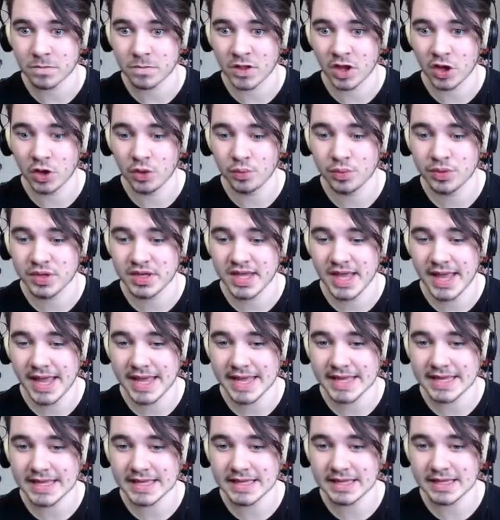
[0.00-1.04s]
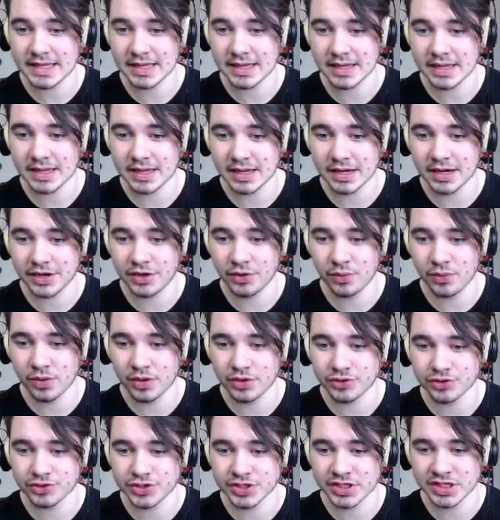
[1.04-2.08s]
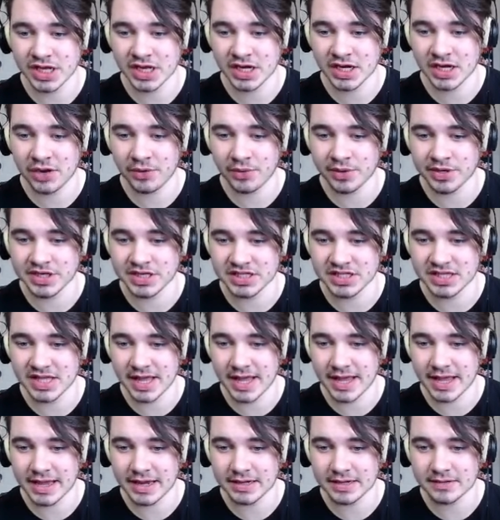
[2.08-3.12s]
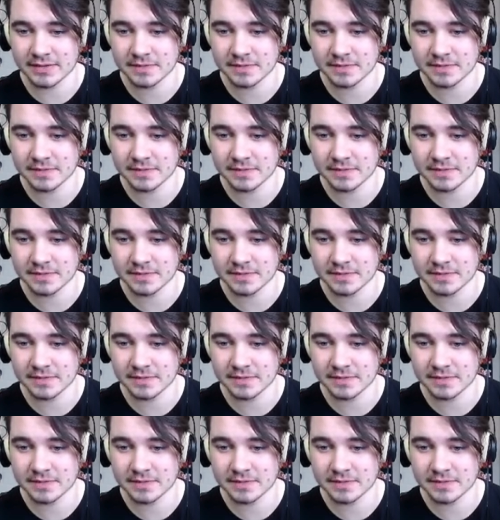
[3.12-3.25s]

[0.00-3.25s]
Okay. I don't understand how I did that.